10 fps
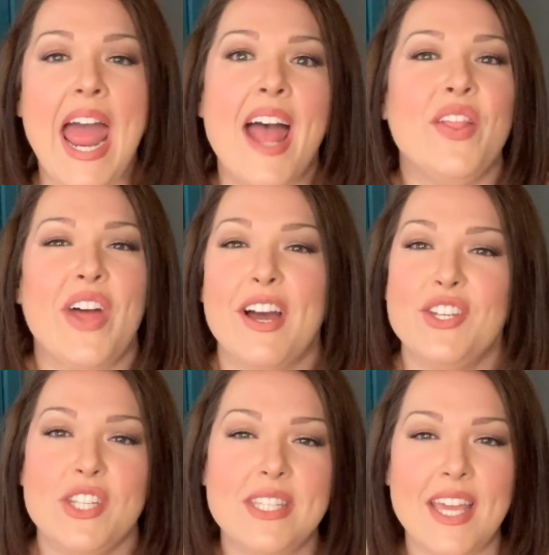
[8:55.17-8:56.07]
And
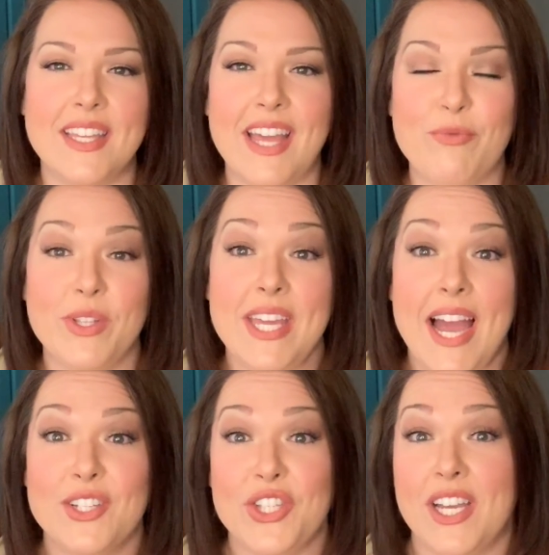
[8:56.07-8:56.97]
that really
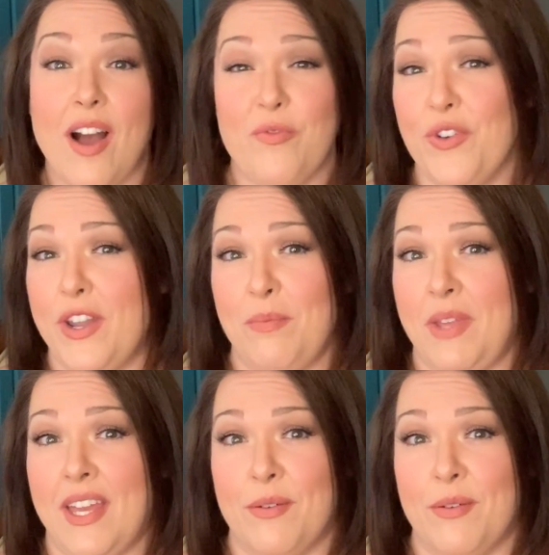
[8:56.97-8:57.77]
actually comforted me.